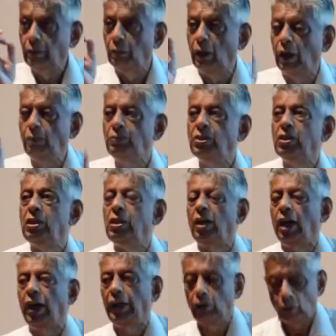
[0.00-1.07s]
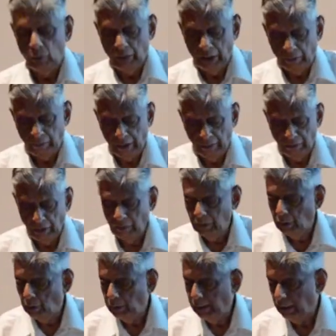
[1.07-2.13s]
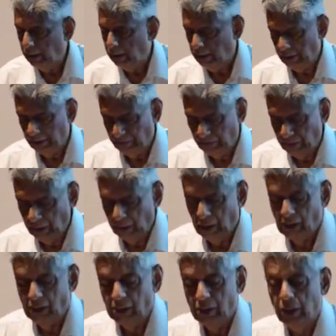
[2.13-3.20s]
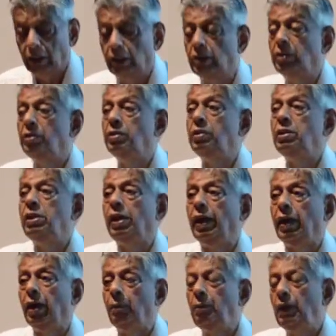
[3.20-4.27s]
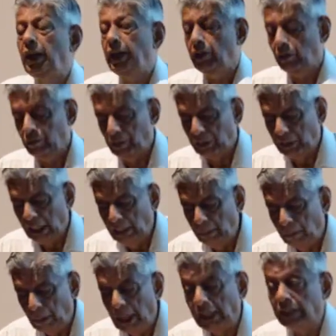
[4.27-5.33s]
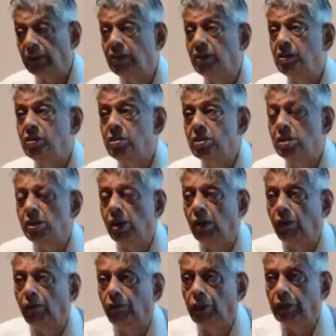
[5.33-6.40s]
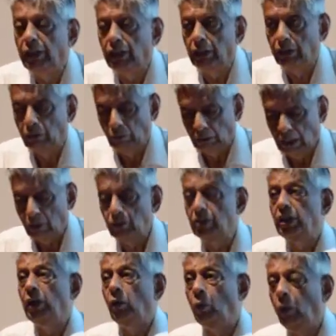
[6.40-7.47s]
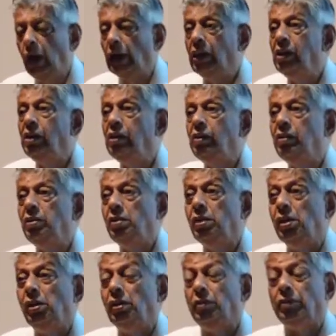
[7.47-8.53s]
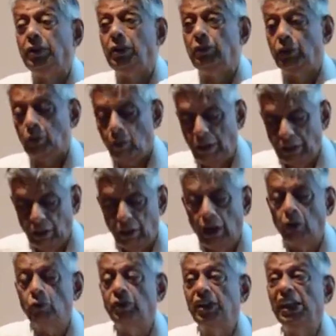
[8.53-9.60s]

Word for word: in blocks. I know that when we were doing an update of the Delhi plan for the year 2001, there was quite a row